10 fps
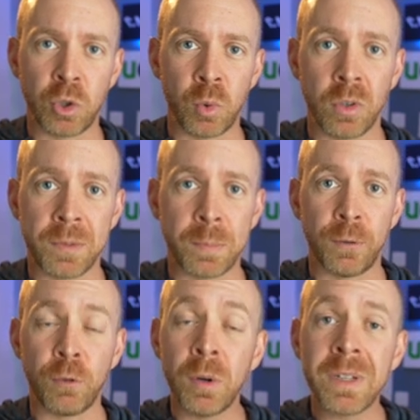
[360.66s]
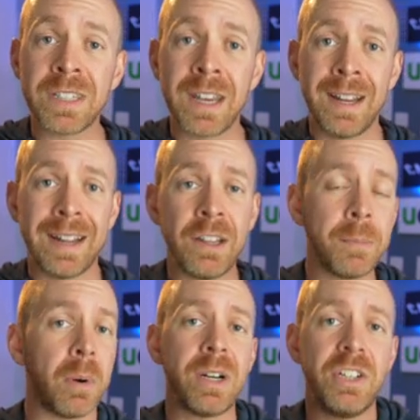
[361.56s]
towards performance and their
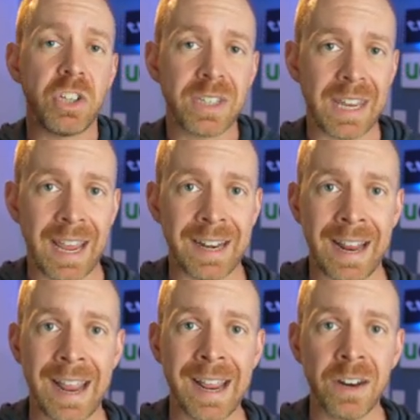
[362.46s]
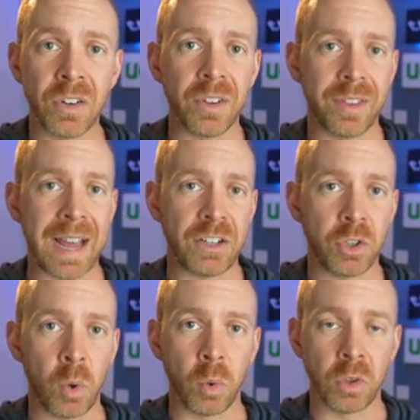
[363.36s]
body just can't handle that
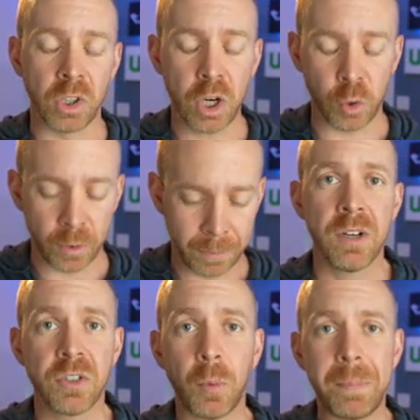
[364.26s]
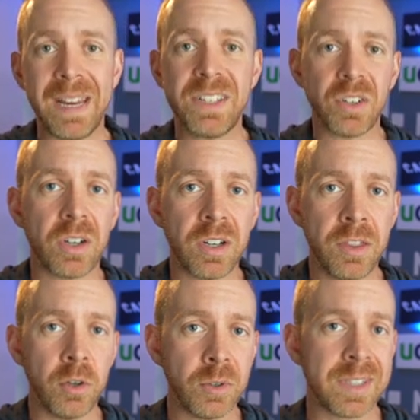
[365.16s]
total load. So based
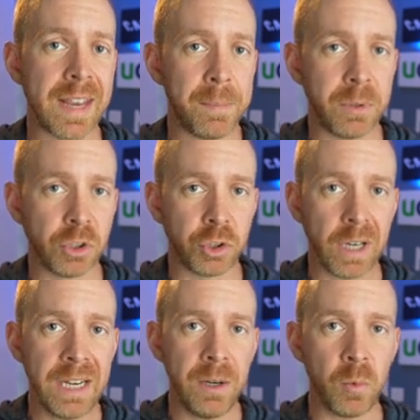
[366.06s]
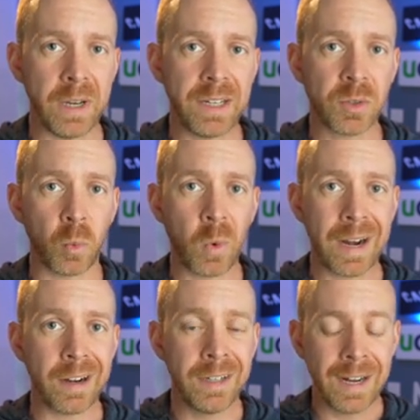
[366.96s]
on those sample training weeks,
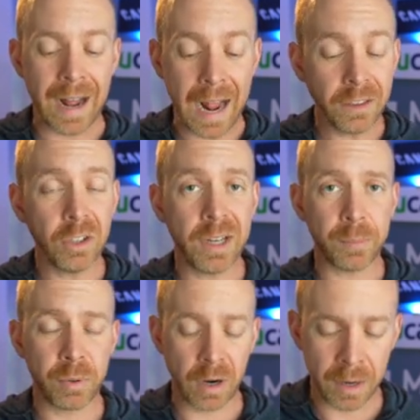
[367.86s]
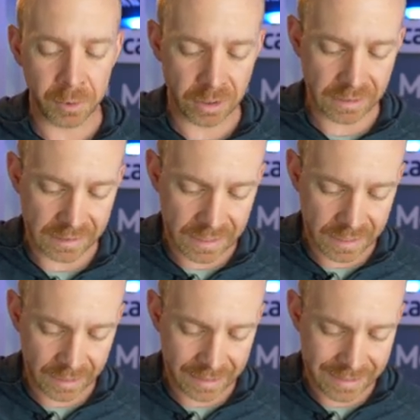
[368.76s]
where I look at primal
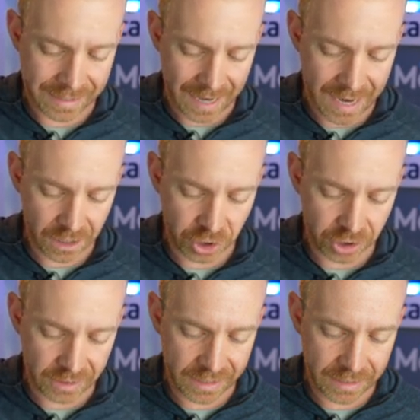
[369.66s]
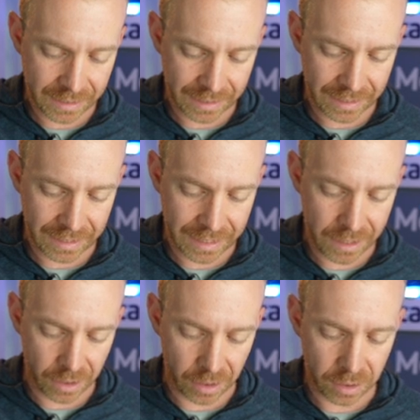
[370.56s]
lying is actually
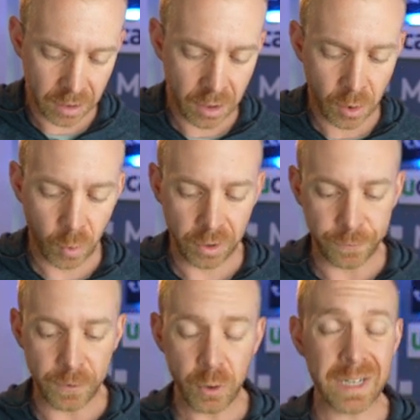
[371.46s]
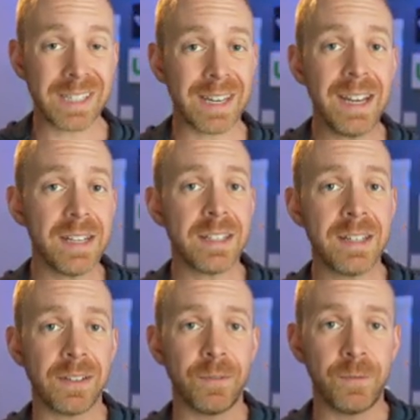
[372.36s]
here, where the focus
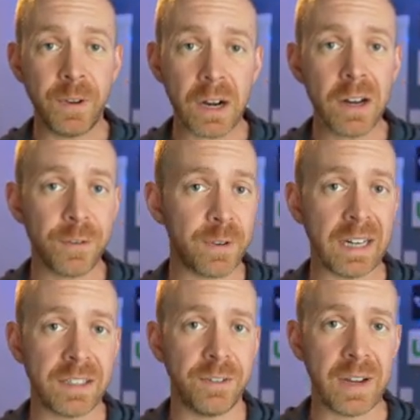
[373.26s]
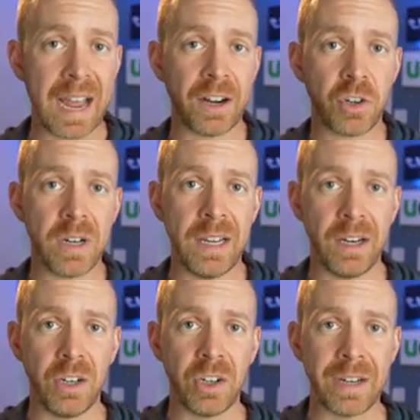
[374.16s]
is very effective at
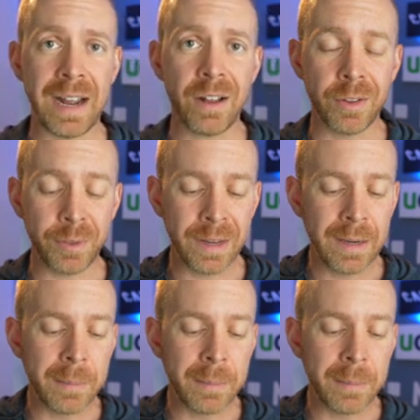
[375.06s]
creating good health,